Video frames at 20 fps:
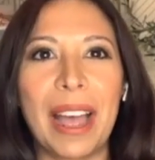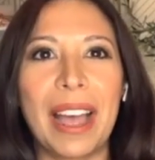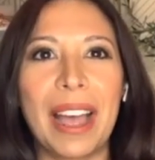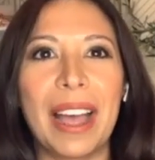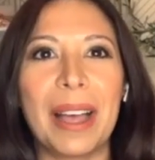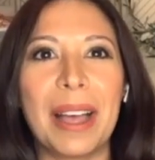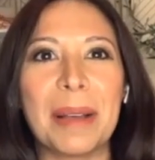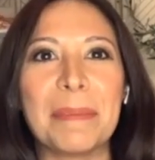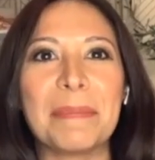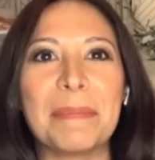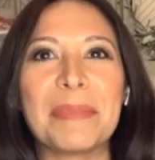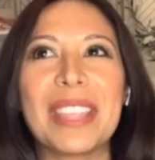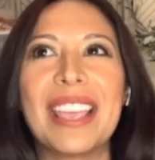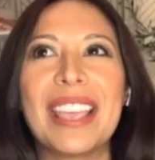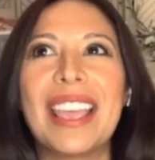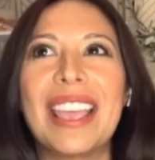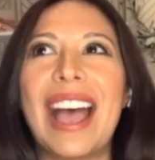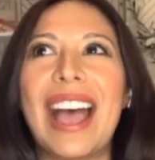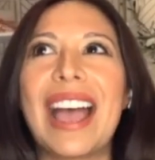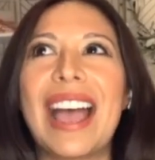
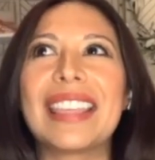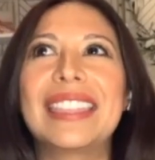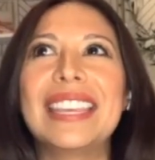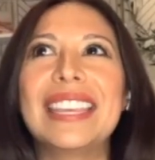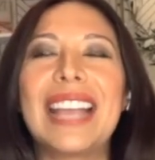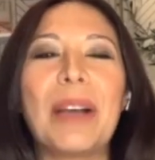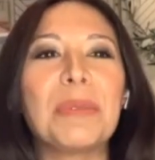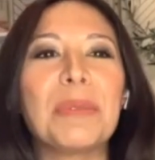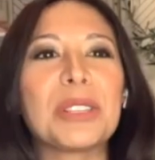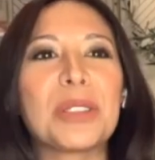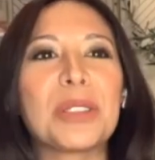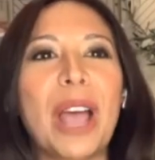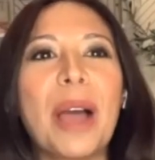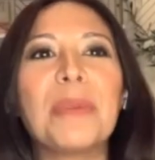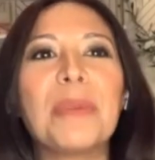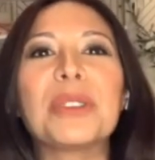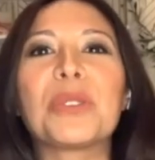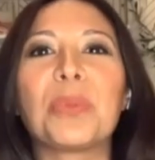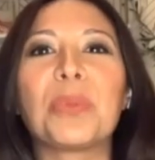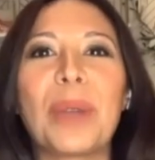I think I
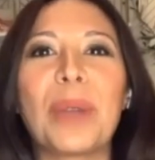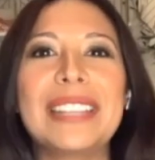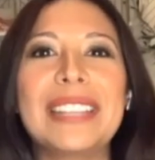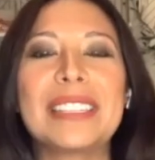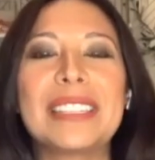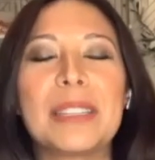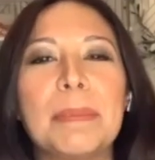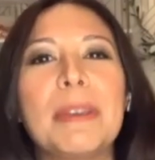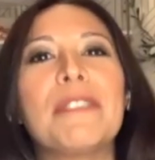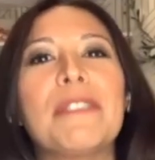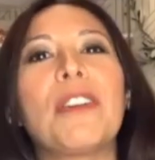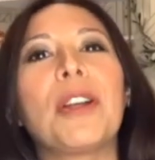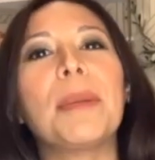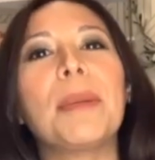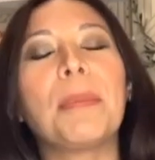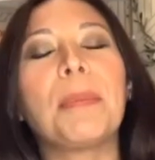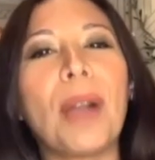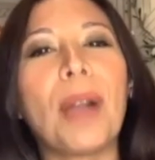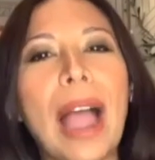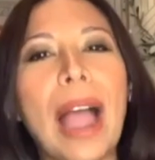was raised to be
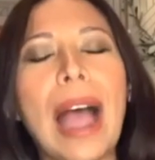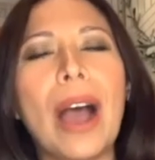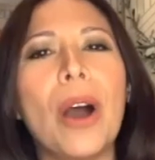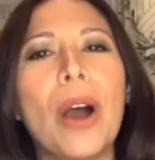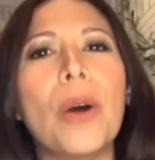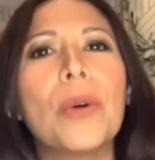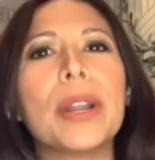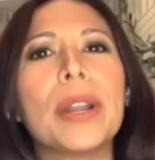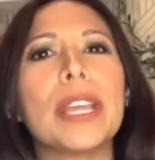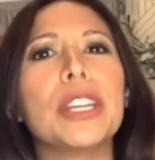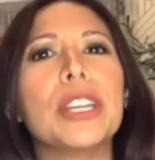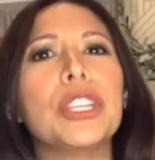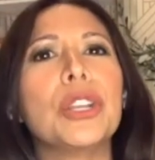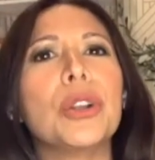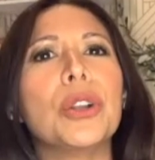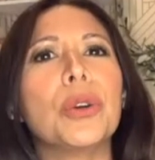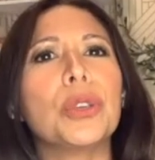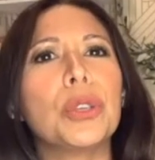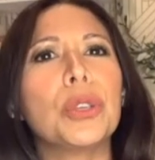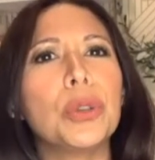very proud, and
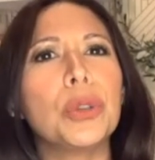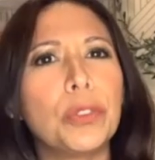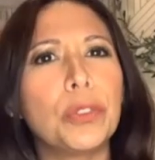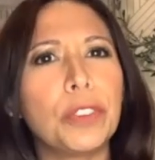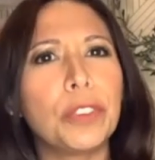you